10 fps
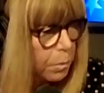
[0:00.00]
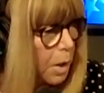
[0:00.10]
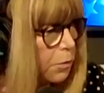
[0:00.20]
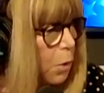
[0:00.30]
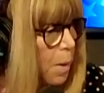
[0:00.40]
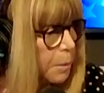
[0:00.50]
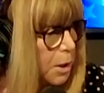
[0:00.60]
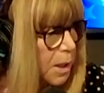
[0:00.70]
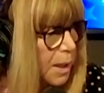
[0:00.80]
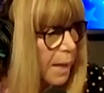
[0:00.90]
So I'm
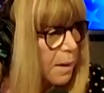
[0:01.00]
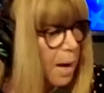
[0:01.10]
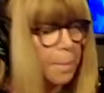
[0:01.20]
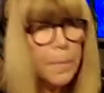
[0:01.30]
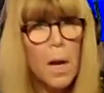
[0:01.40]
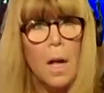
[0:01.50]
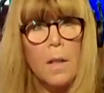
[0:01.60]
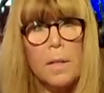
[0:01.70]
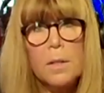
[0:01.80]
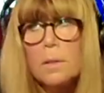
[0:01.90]
looking at
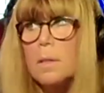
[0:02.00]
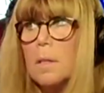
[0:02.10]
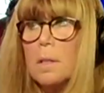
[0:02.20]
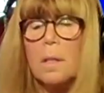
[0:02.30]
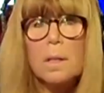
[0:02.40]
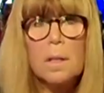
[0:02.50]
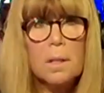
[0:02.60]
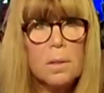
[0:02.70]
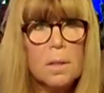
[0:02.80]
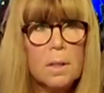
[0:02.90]

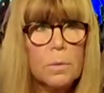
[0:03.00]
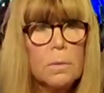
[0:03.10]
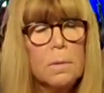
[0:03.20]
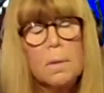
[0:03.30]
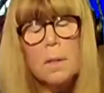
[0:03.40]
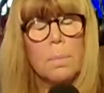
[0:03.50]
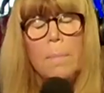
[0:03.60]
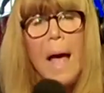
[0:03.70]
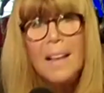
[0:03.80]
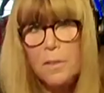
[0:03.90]
this
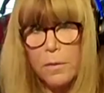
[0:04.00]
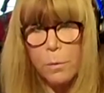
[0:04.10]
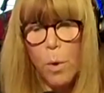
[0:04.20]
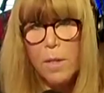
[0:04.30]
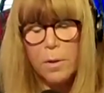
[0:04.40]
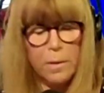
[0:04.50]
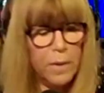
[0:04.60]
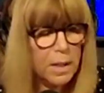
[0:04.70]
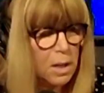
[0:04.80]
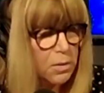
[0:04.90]
massive weather
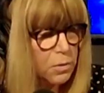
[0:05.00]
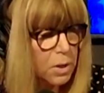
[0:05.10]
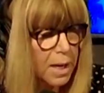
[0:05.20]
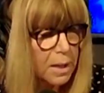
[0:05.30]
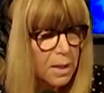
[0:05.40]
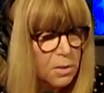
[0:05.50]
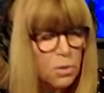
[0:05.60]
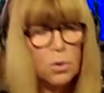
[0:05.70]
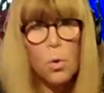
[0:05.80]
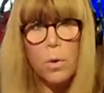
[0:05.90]
event yesterday.
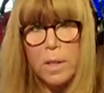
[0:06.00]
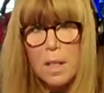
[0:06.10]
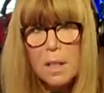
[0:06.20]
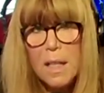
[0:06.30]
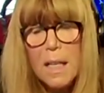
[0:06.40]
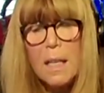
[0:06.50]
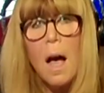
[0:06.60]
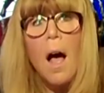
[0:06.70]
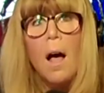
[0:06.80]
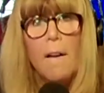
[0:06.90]
Historically
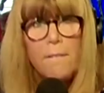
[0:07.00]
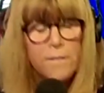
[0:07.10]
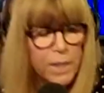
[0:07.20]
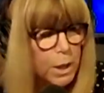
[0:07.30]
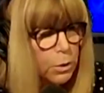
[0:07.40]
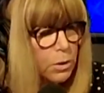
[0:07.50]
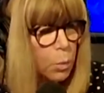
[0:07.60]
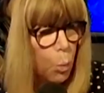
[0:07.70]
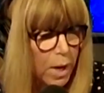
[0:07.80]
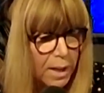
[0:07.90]
fierce
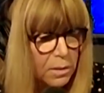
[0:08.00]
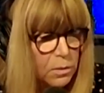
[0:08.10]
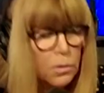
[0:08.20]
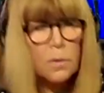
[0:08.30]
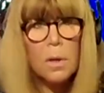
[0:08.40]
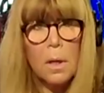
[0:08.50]
winds.